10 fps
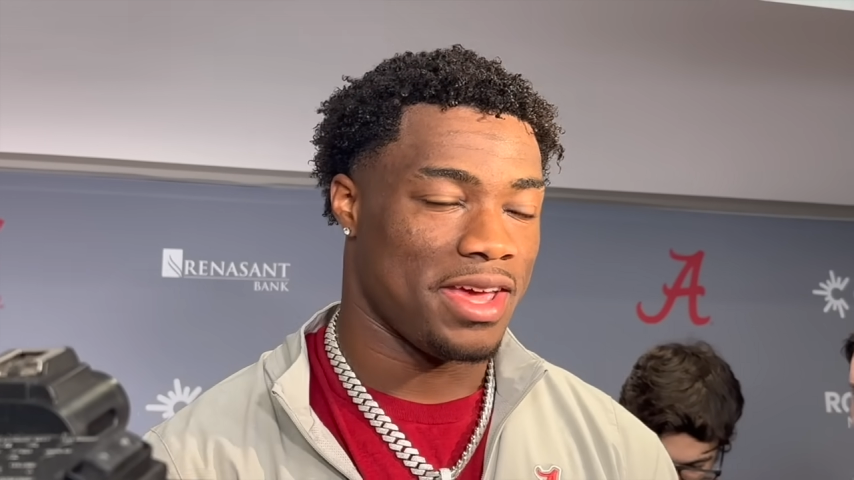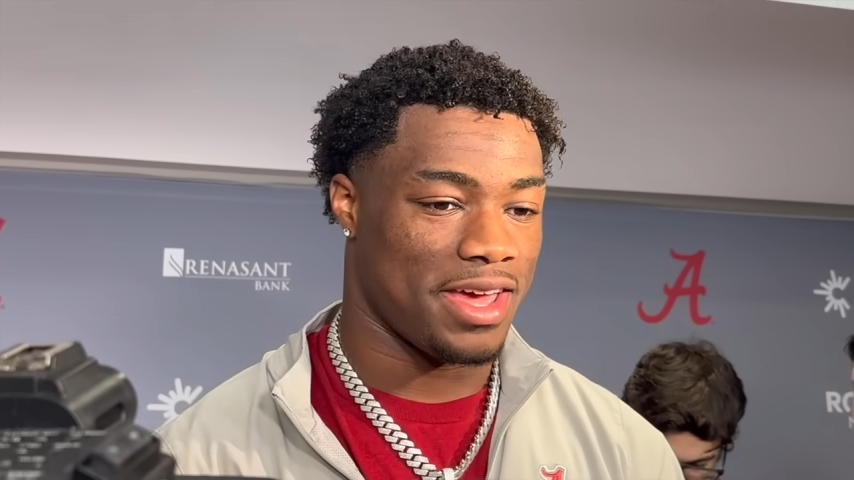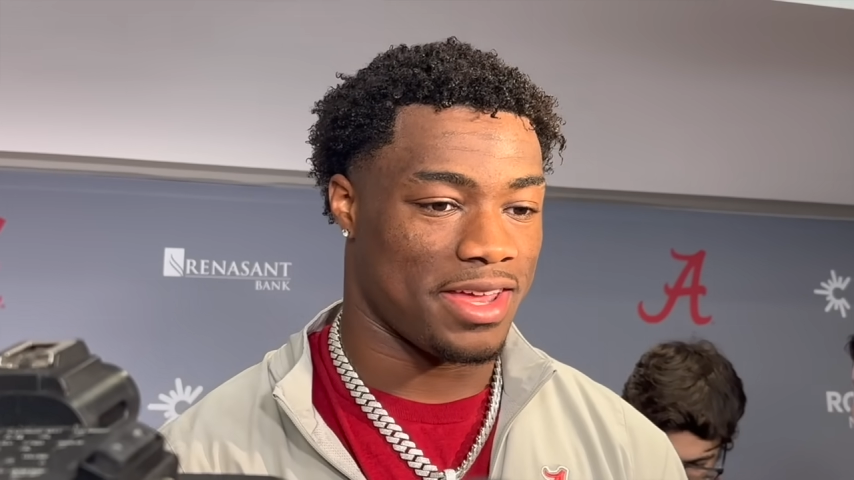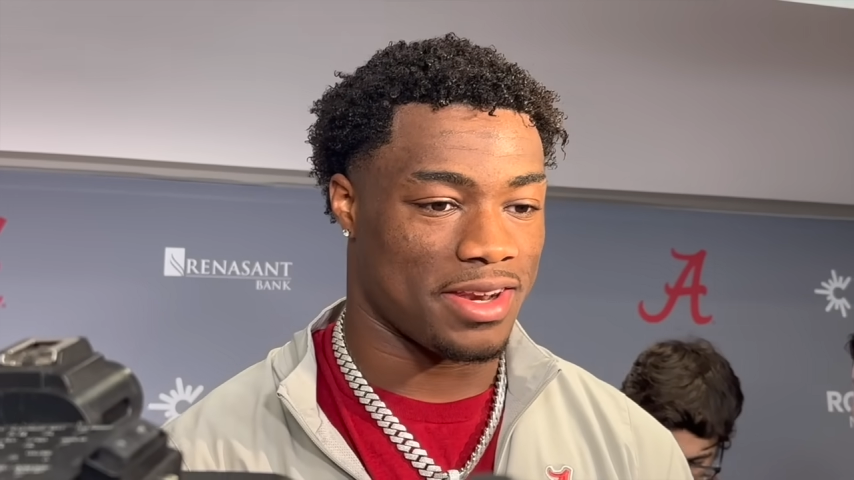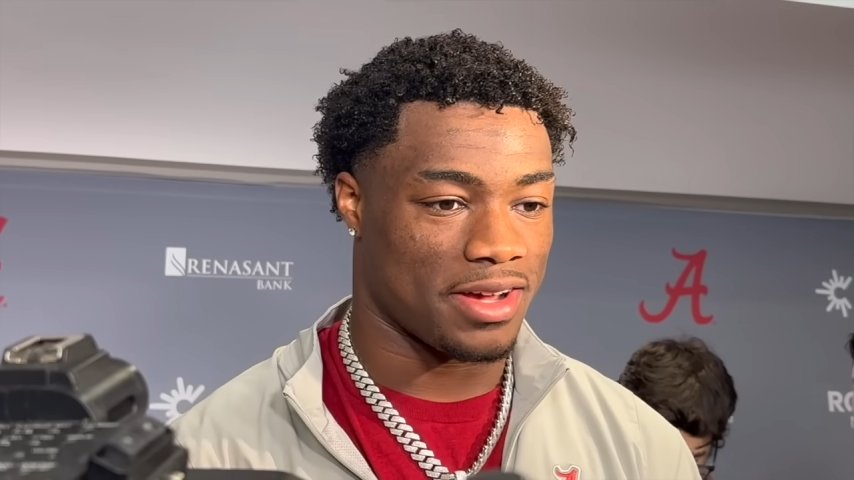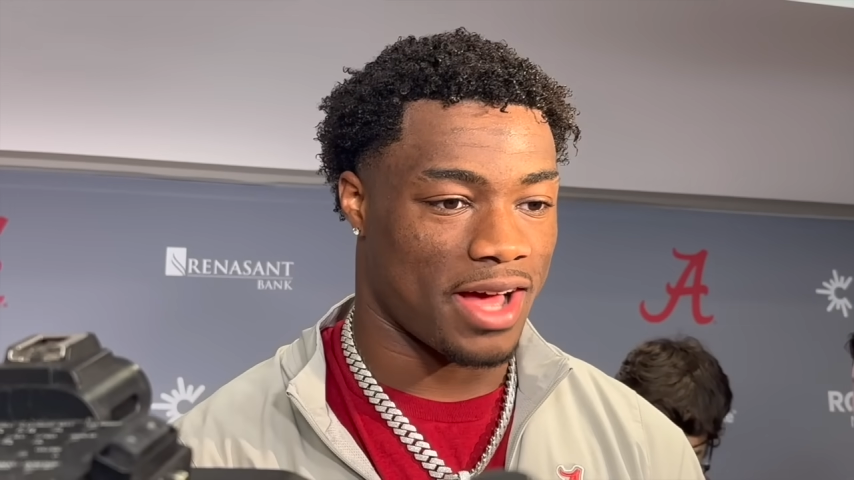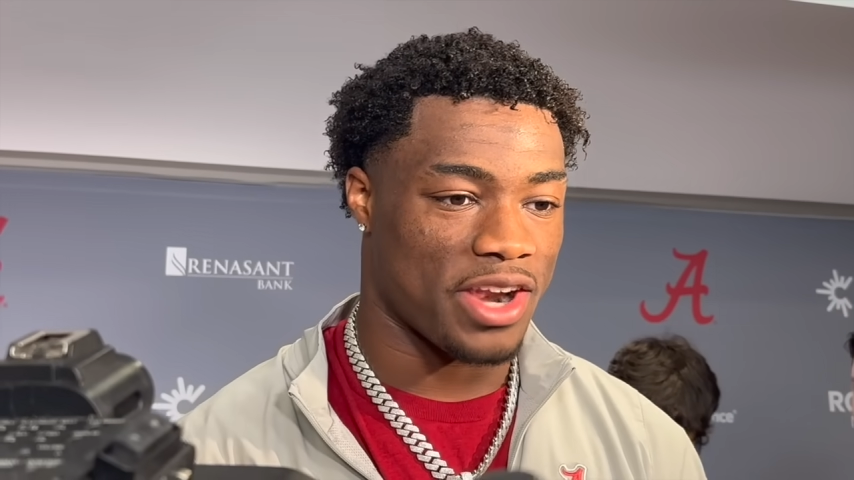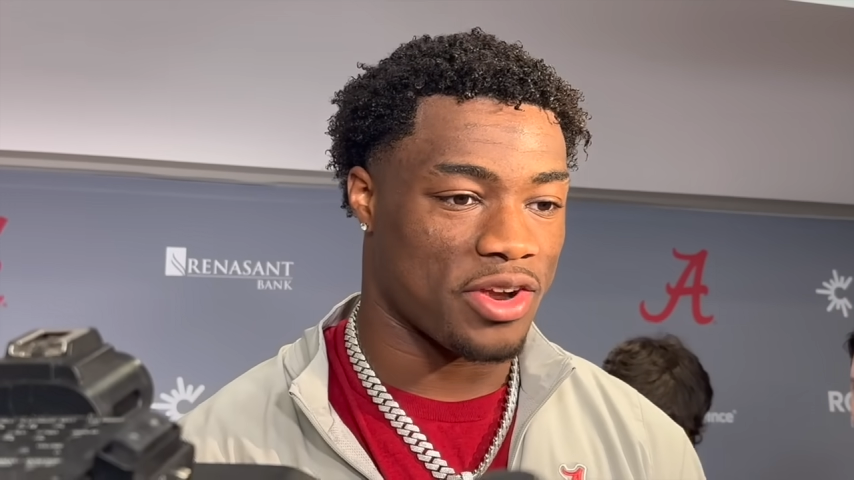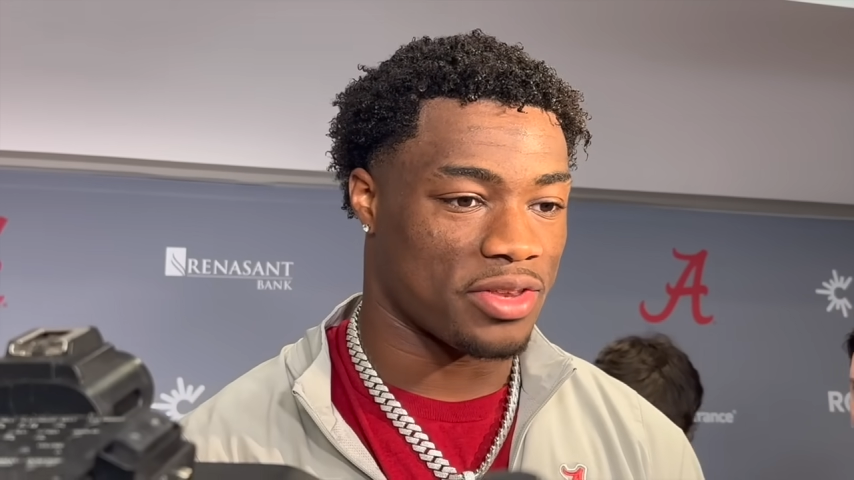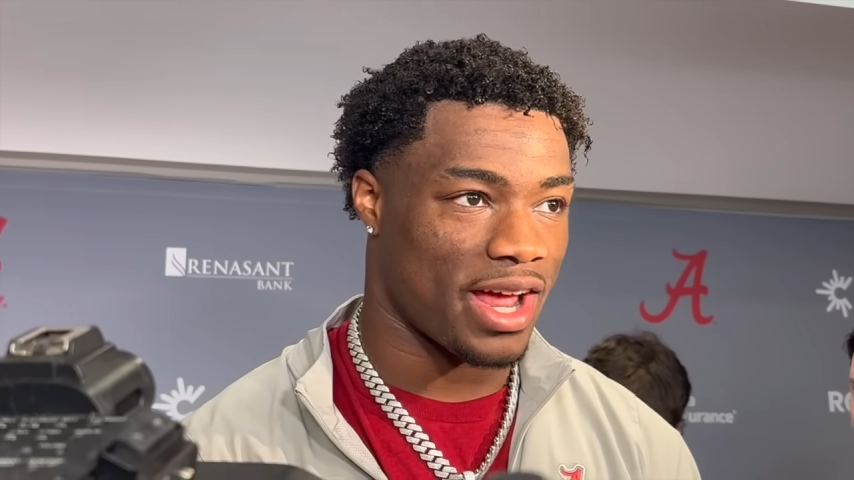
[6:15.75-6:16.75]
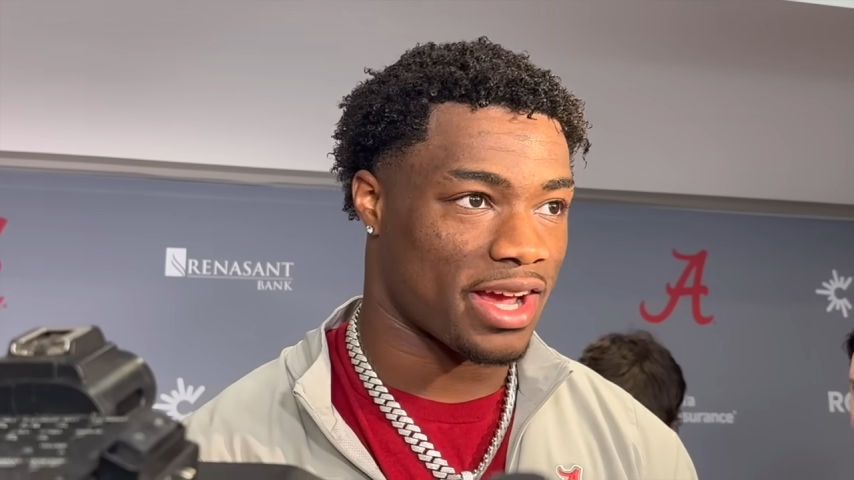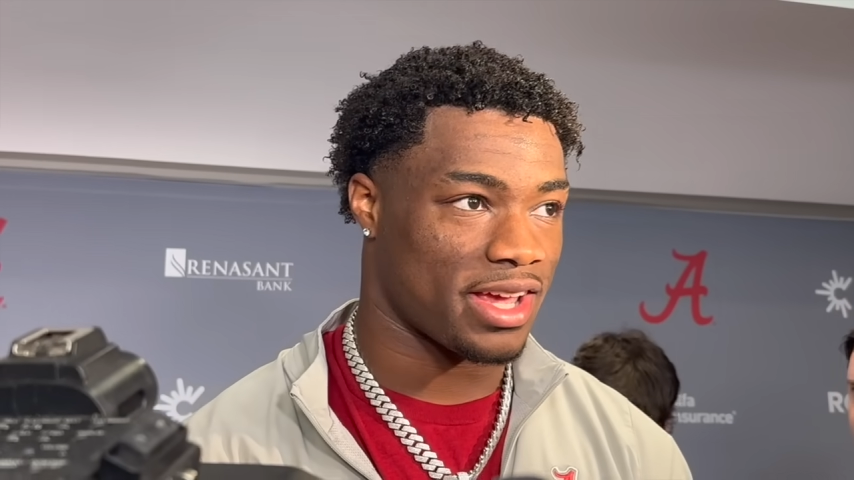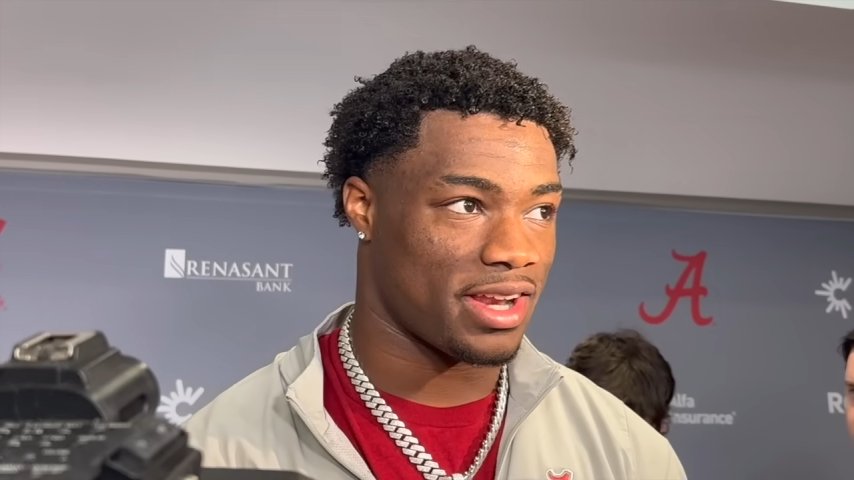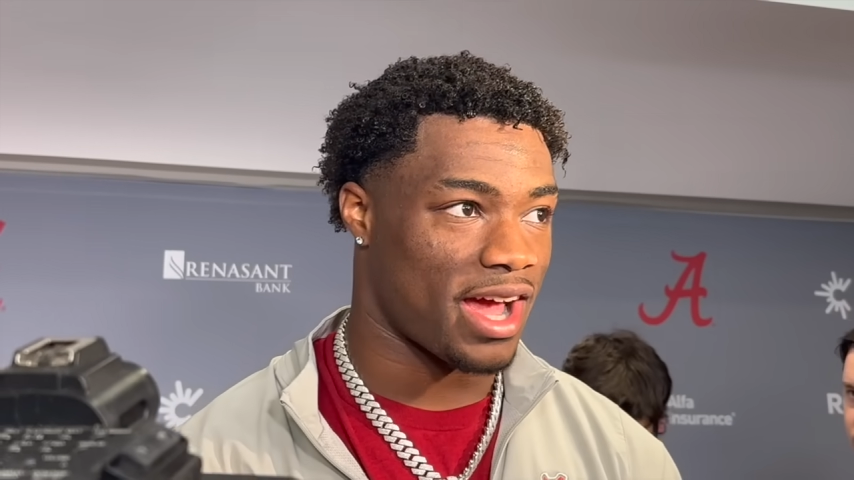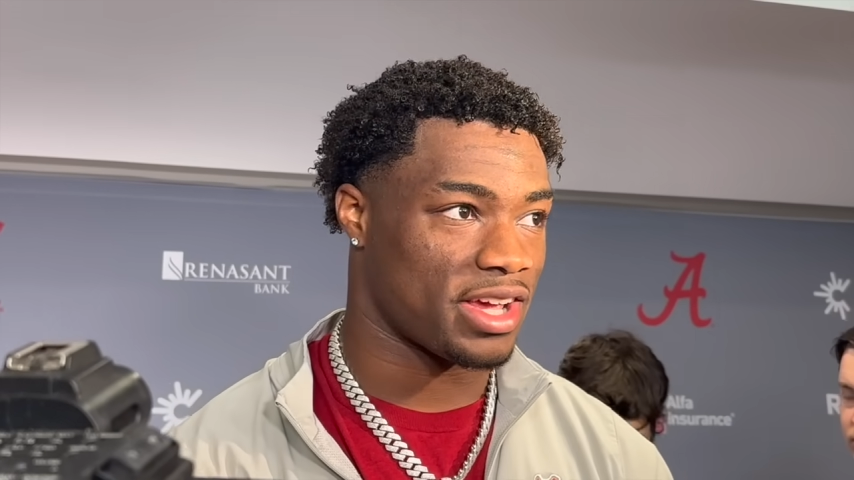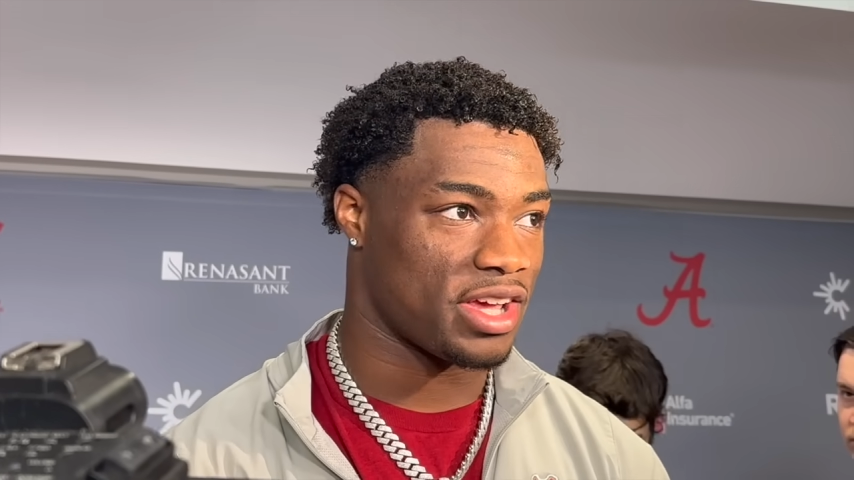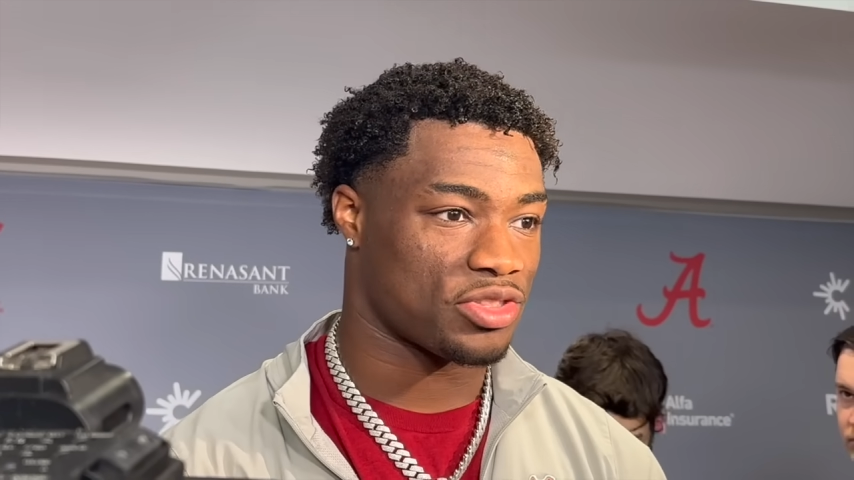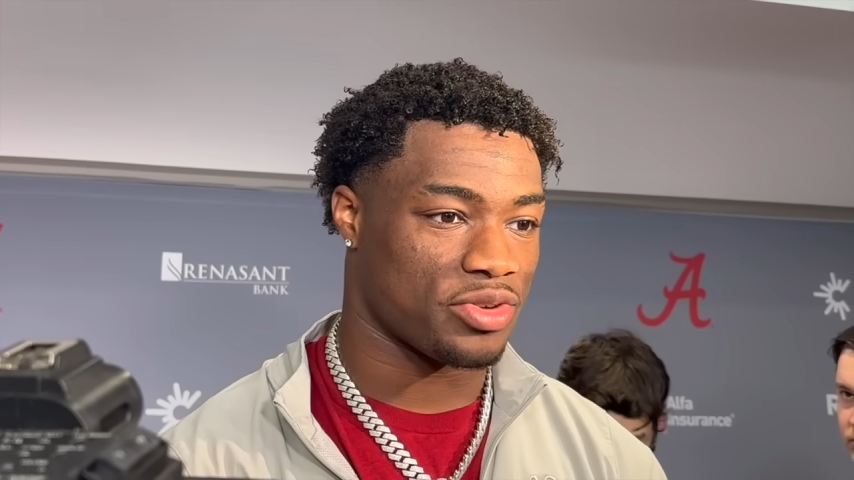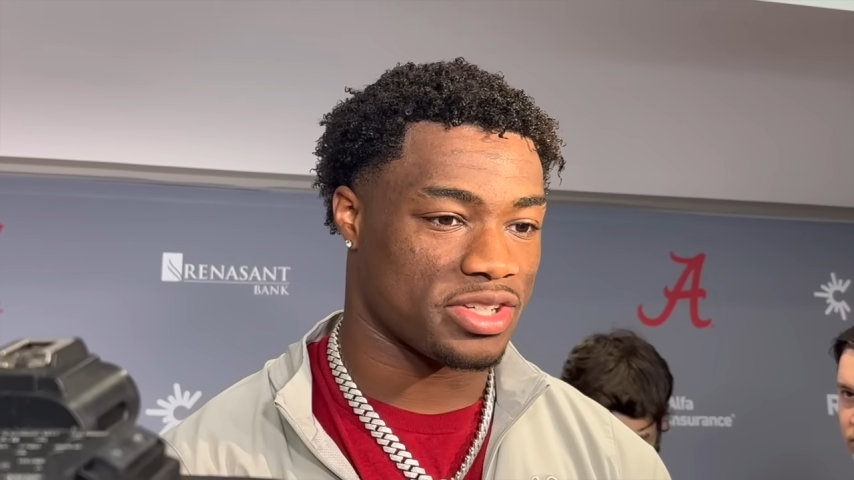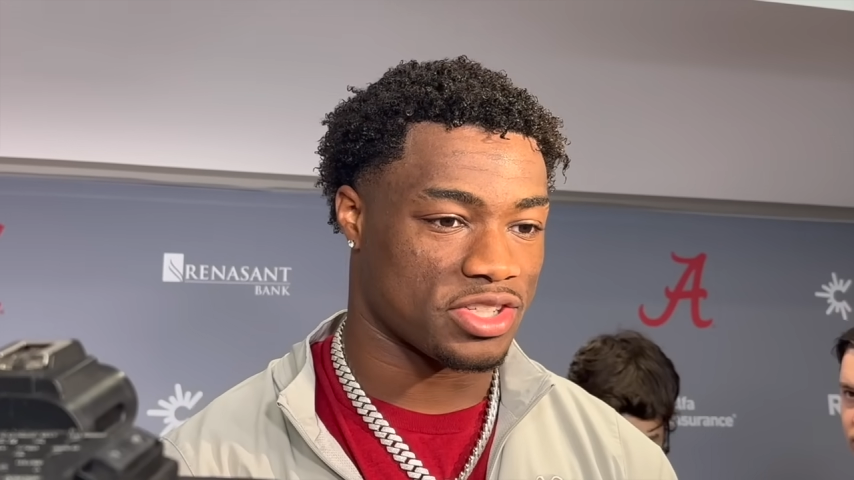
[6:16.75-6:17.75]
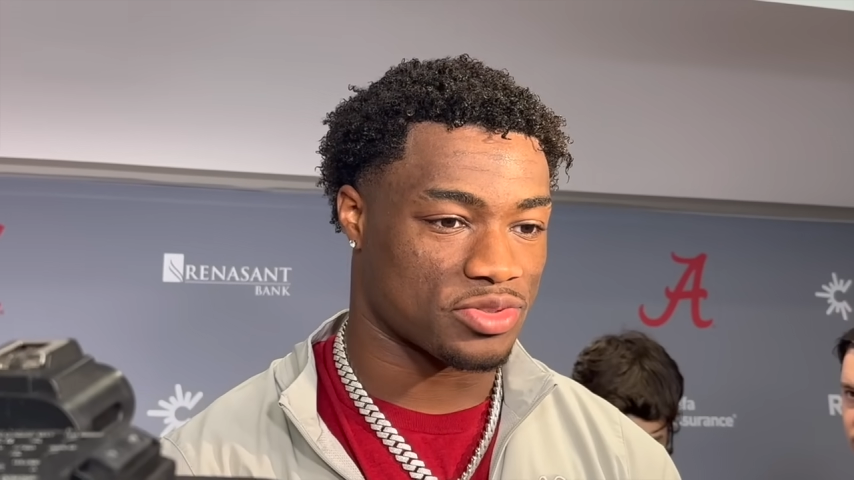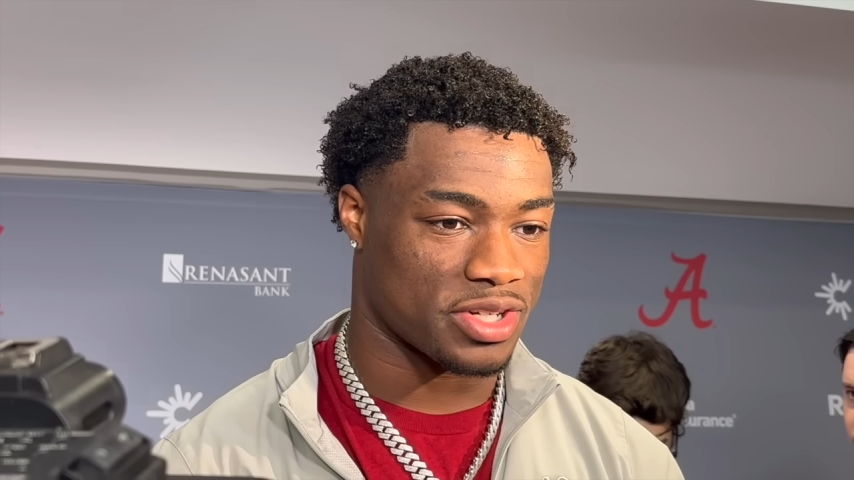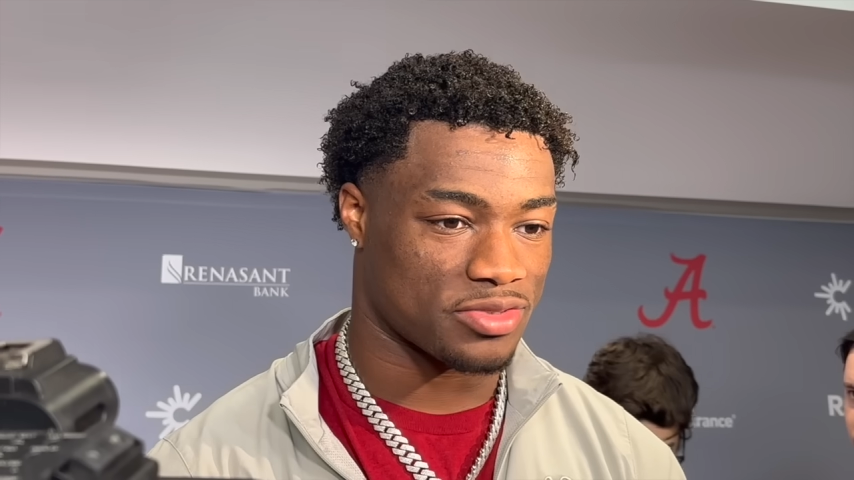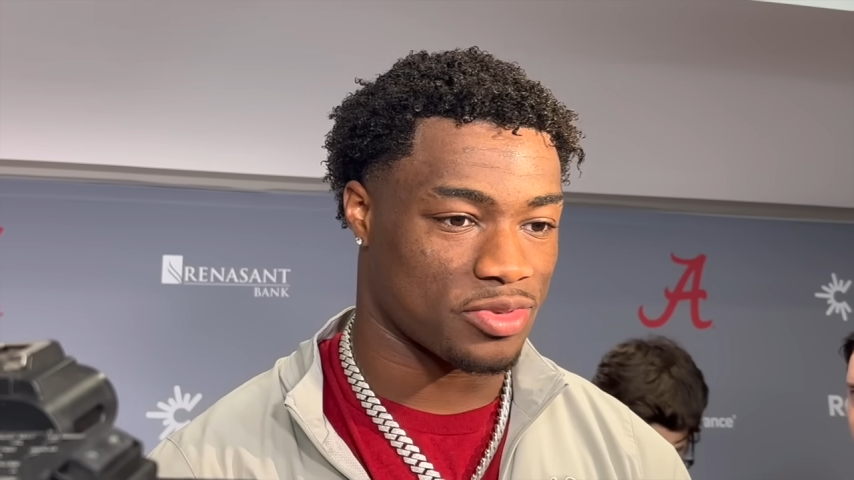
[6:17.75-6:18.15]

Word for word: And I know that I can get through any situation